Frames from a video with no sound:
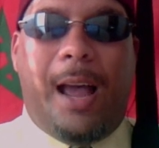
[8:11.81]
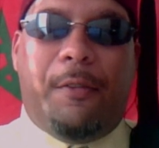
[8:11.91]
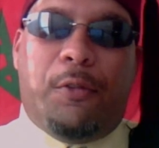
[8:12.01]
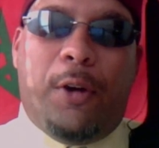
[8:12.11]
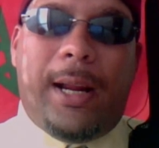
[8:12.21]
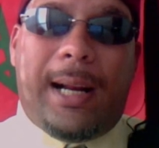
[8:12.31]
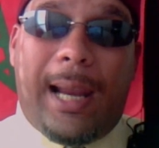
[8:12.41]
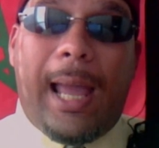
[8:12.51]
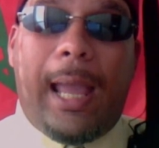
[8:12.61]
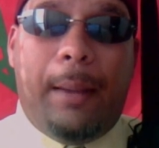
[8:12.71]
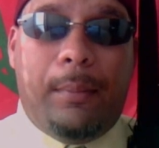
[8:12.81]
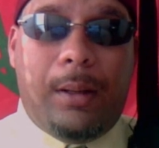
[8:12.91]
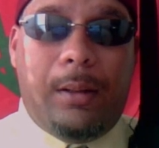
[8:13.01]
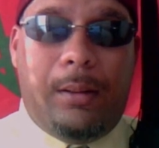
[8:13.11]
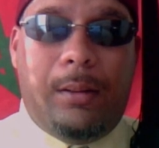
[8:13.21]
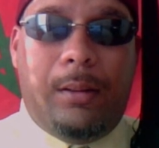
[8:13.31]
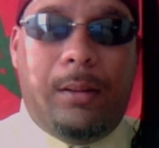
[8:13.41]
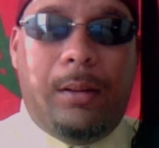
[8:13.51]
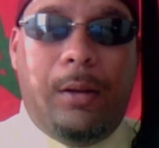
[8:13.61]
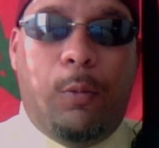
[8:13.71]
I have reclaimed
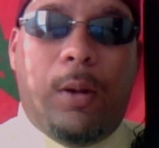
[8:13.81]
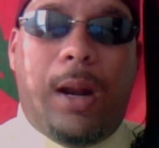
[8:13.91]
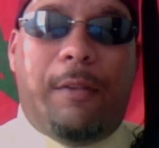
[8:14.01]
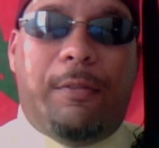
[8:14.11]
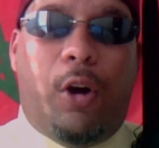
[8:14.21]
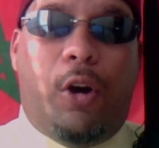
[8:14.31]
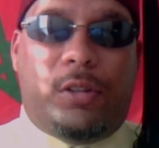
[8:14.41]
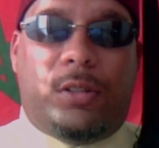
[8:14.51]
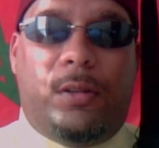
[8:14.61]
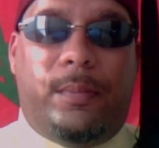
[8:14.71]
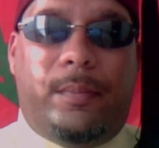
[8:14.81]
what I've lost.